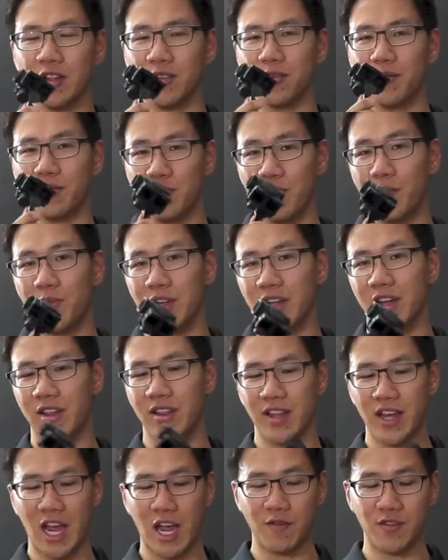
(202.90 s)
the replica that
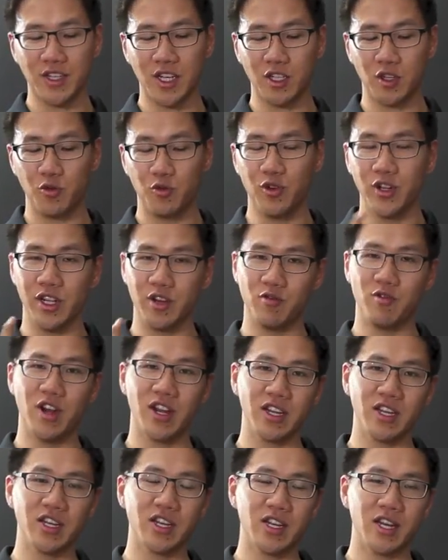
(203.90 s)
they have, is actually really
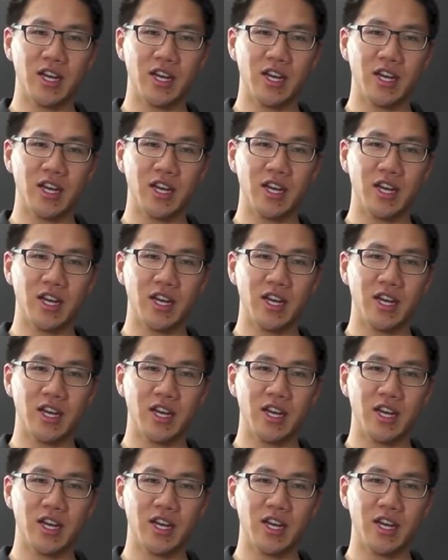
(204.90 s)
rugged.